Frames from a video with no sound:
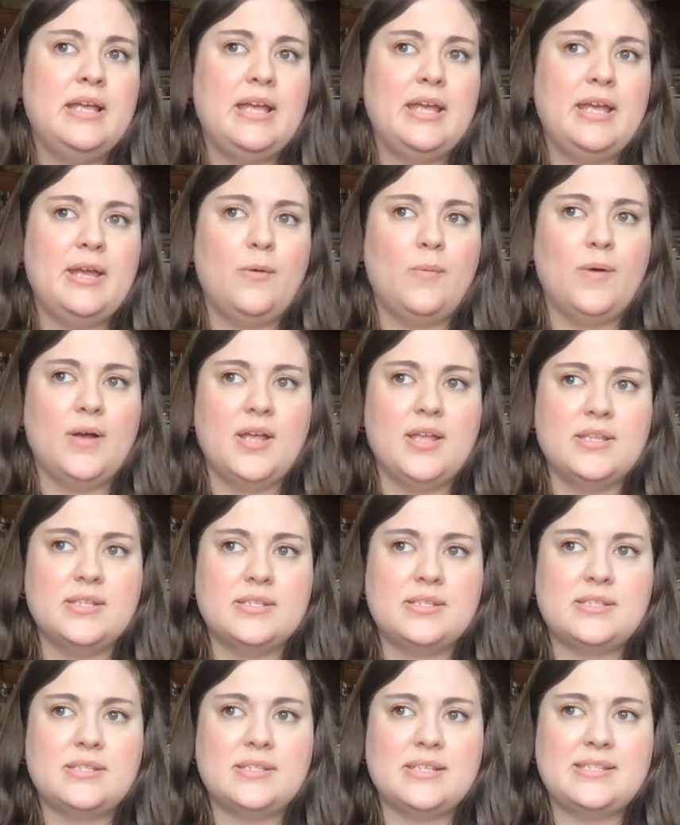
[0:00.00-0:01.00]
It
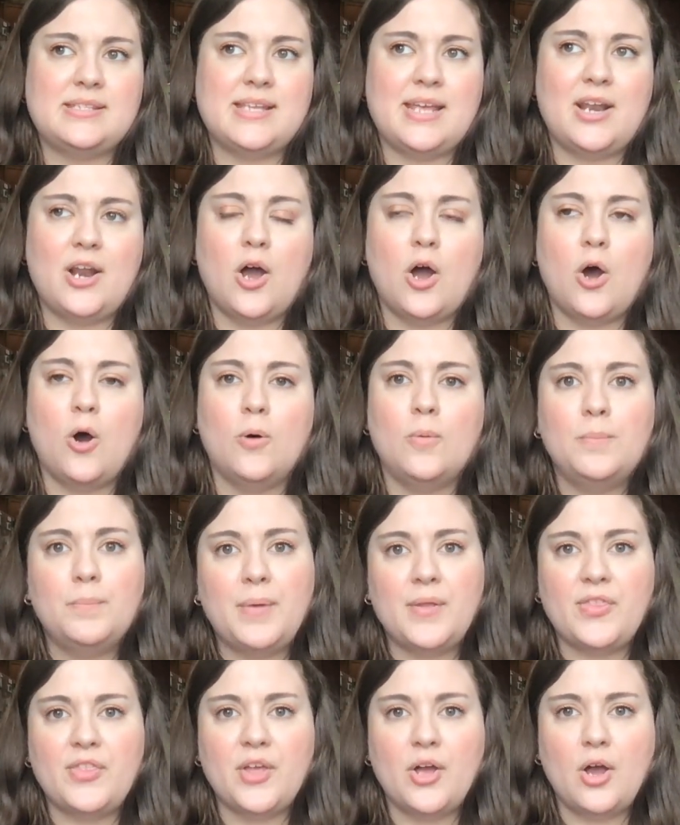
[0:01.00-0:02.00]
said home,
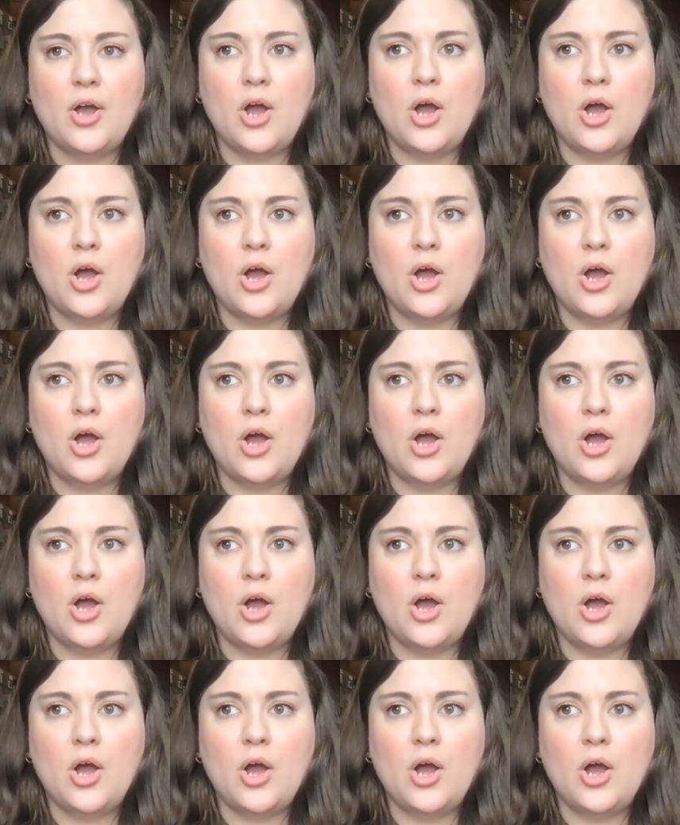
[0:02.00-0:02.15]
but